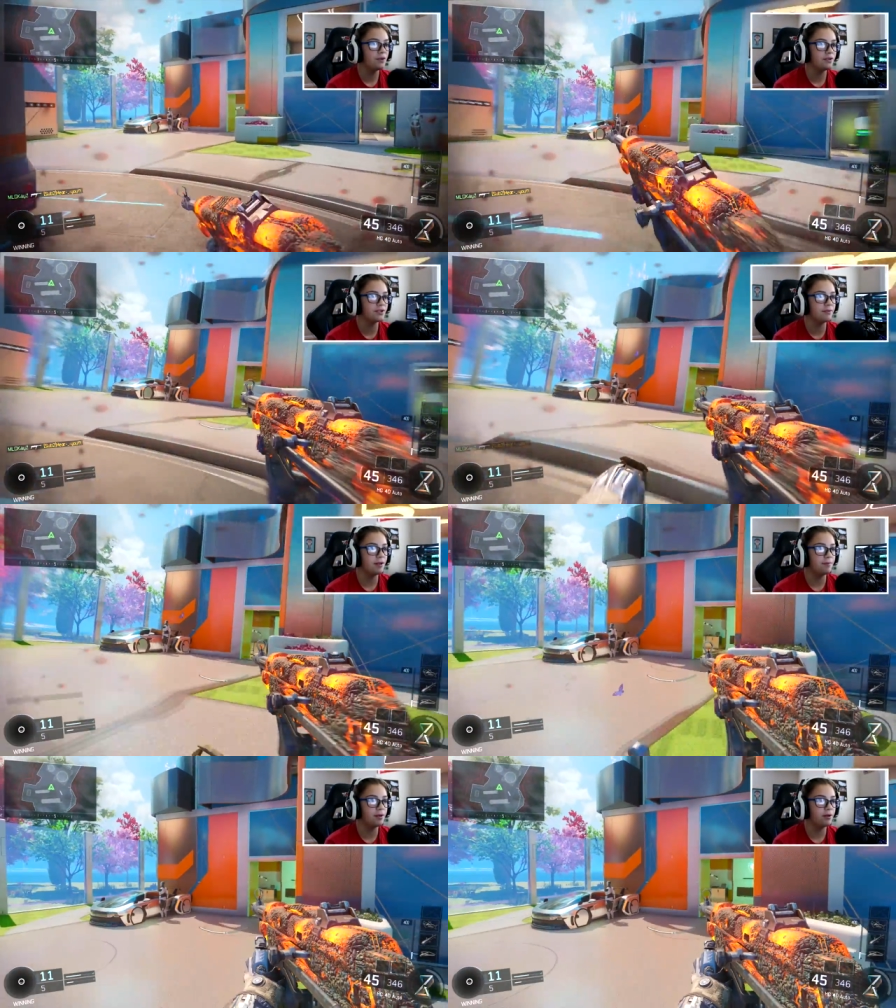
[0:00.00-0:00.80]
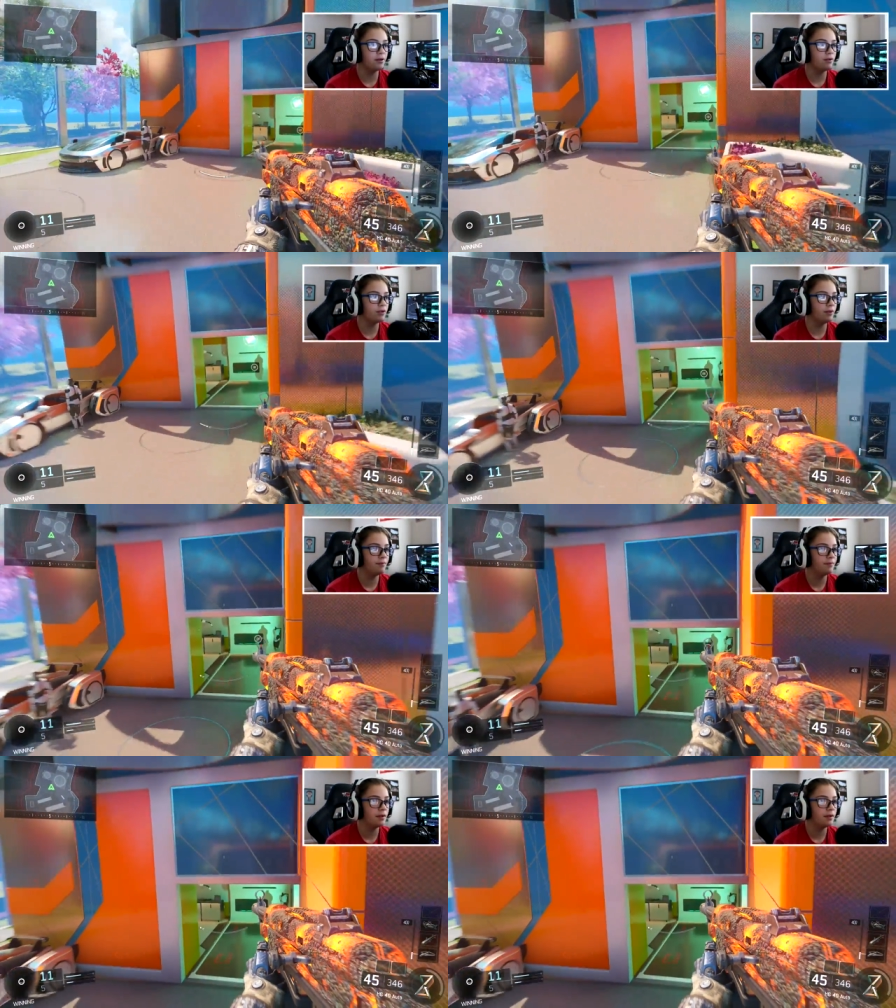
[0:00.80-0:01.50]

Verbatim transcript: Oh, he's gonna be up here. Hold up.